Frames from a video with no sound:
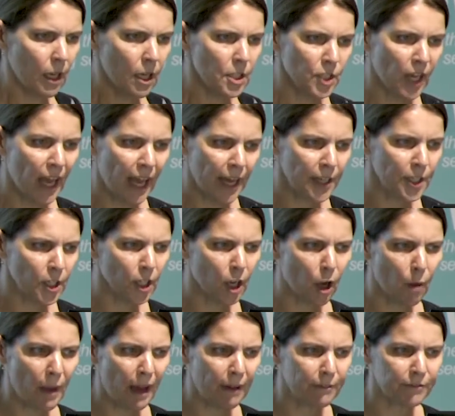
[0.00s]
So how do you
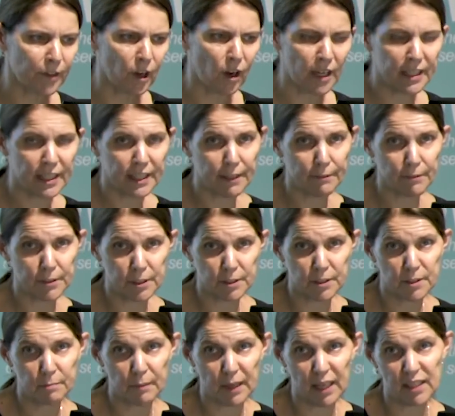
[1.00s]
go about finding
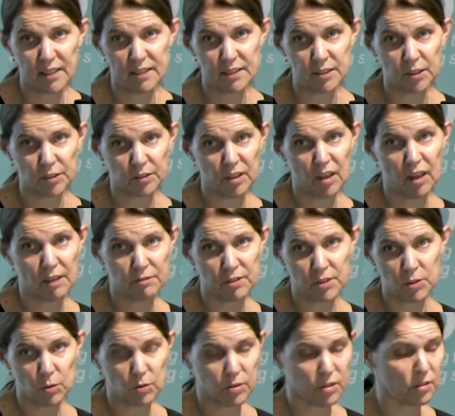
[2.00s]
evidence-based online
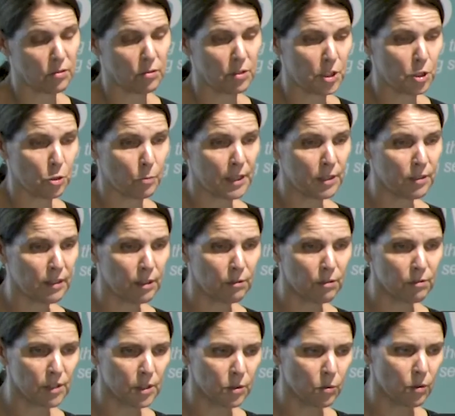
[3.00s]
resources or digital mental
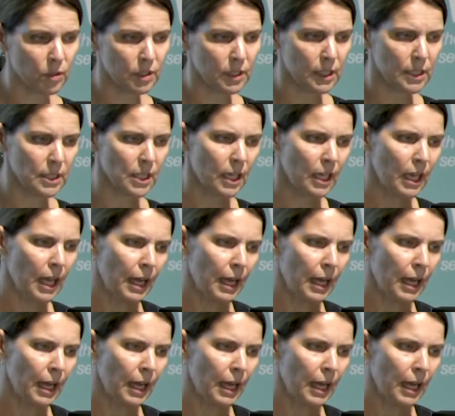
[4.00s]
health resources?